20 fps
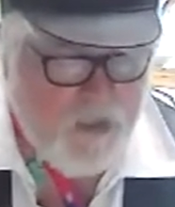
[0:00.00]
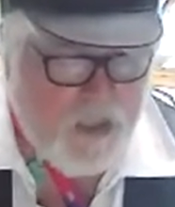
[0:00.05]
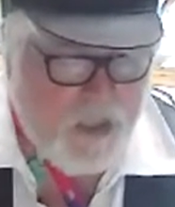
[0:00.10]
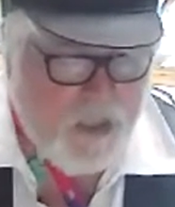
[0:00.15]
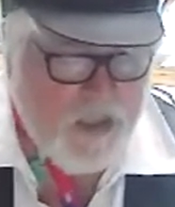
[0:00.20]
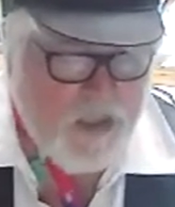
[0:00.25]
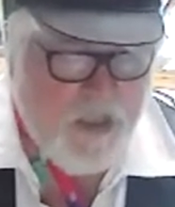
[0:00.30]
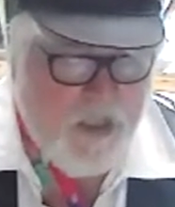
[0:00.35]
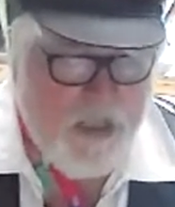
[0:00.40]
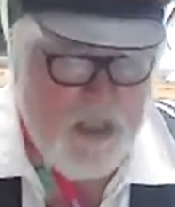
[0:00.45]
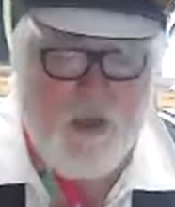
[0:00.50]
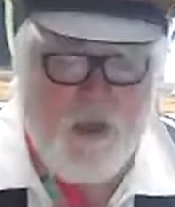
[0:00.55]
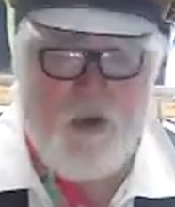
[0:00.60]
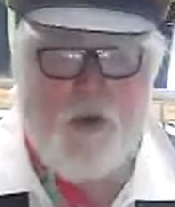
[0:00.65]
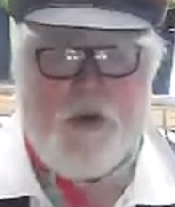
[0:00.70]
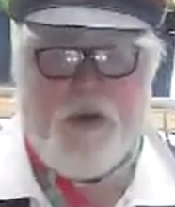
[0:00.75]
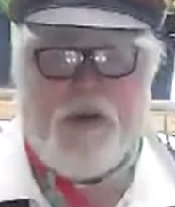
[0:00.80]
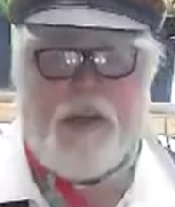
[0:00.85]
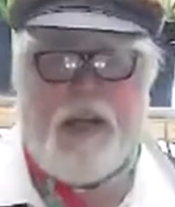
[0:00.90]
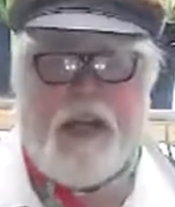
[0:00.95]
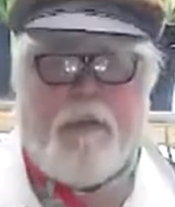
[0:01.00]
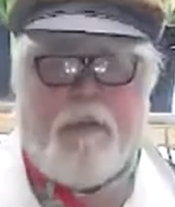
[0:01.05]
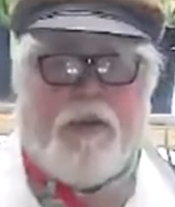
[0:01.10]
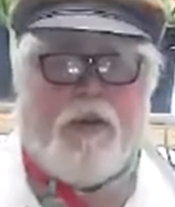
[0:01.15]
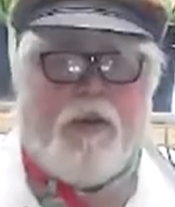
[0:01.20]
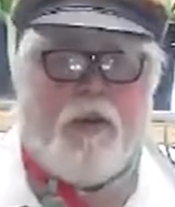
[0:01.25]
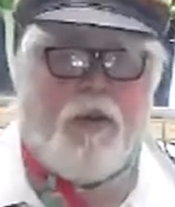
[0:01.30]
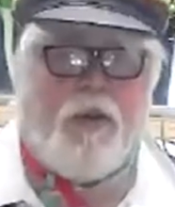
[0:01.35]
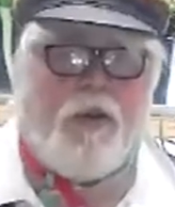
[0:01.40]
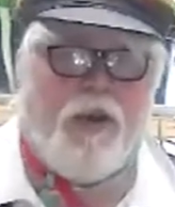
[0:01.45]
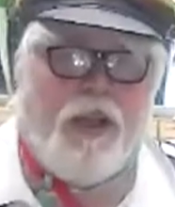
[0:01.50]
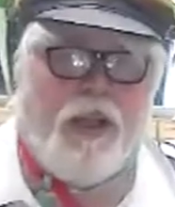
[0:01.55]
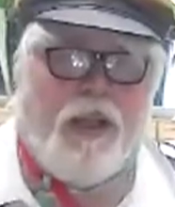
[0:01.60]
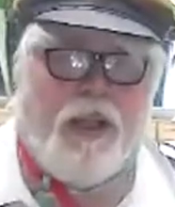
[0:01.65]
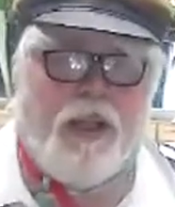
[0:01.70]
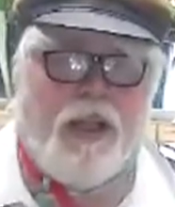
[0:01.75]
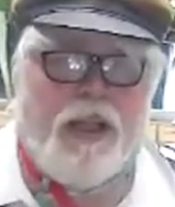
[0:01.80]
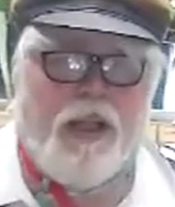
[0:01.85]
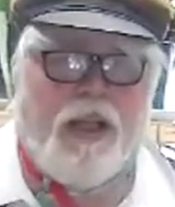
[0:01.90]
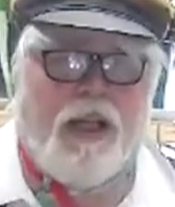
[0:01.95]
Then an older chemical
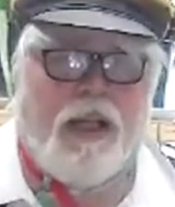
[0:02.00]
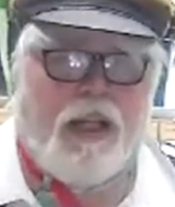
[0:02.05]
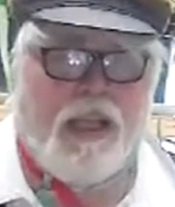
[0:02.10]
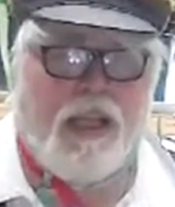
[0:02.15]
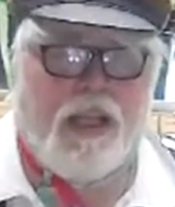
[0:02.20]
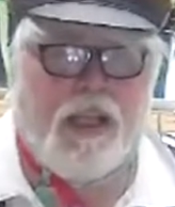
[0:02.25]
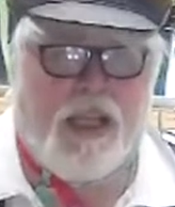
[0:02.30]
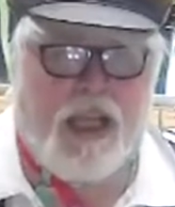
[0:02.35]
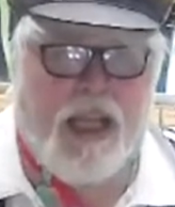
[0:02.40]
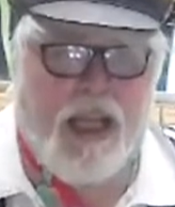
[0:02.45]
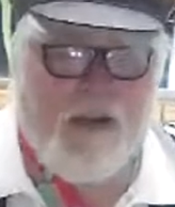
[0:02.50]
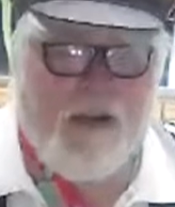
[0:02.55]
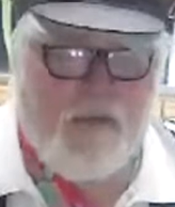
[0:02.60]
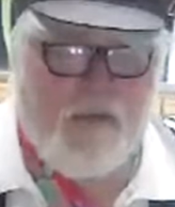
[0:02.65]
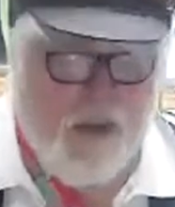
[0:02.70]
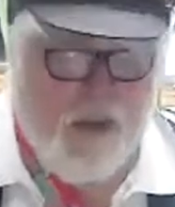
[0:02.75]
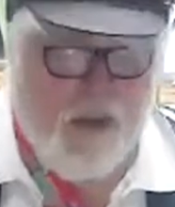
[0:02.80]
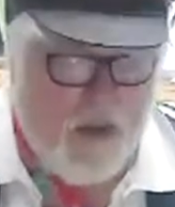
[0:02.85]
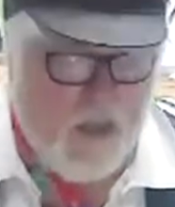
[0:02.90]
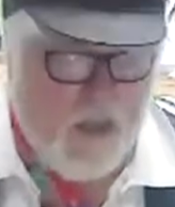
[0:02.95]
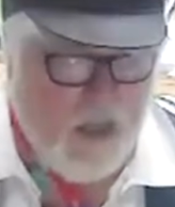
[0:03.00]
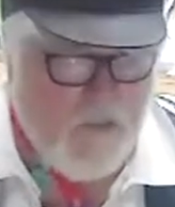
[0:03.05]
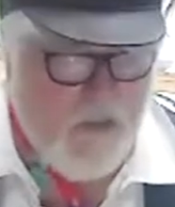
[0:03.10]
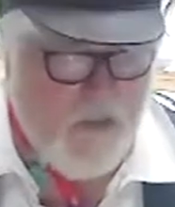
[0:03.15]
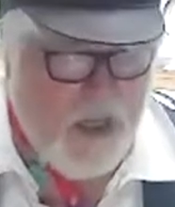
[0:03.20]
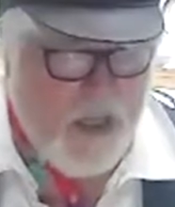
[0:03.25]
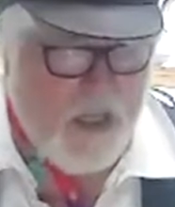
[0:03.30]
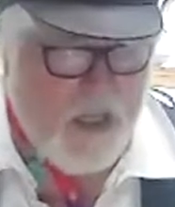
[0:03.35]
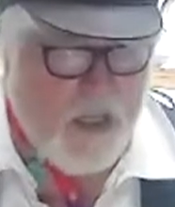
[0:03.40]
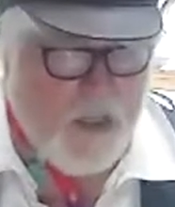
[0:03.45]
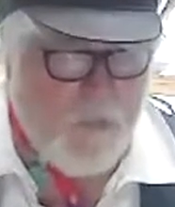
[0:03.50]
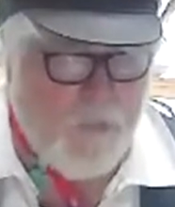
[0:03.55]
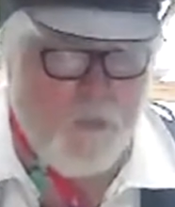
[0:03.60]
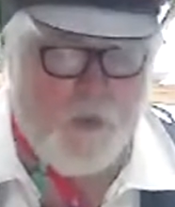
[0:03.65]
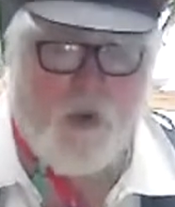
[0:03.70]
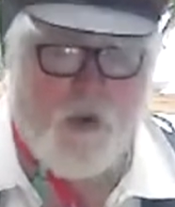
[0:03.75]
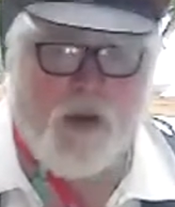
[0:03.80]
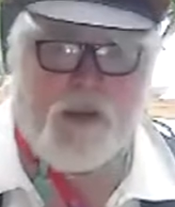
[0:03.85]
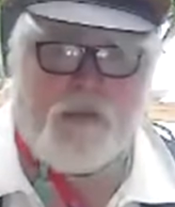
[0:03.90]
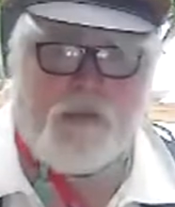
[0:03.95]
that you can't hardly find
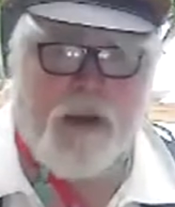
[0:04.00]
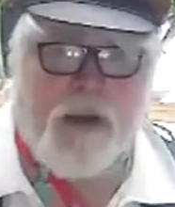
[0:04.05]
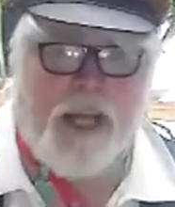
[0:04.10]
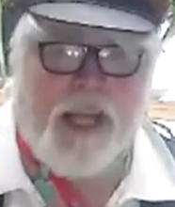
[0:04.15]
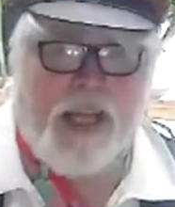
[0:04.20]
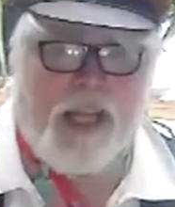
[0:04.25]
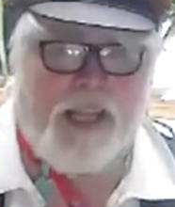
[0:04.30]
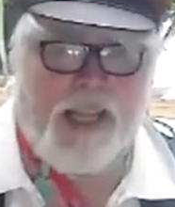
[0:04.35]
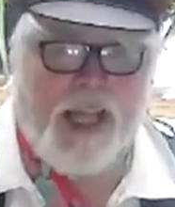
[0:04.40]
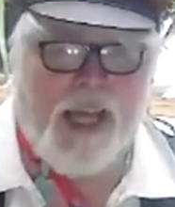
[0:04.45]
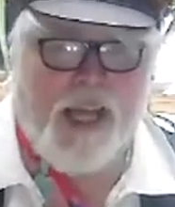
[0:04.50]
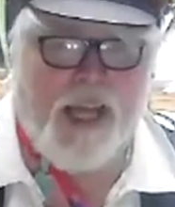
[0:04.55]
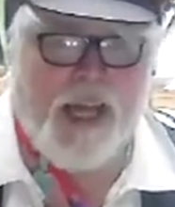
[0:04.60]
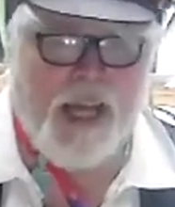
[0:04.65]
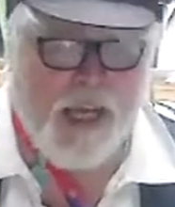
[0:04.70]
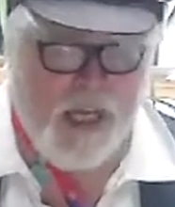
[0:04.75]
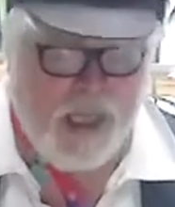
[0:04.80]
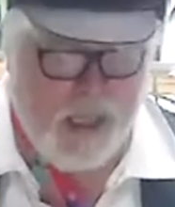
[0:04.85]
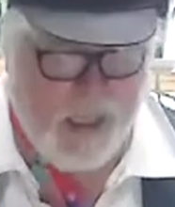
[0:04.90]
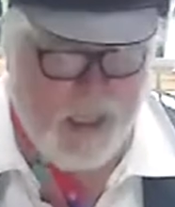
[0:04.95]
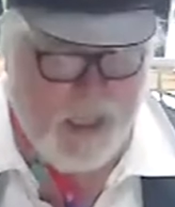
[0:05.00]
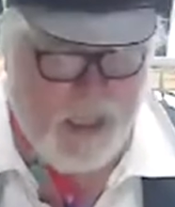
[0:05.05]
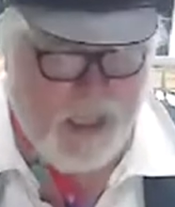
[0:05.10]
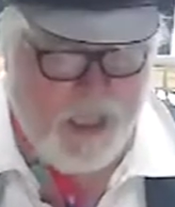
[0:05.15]
anymore is malathion.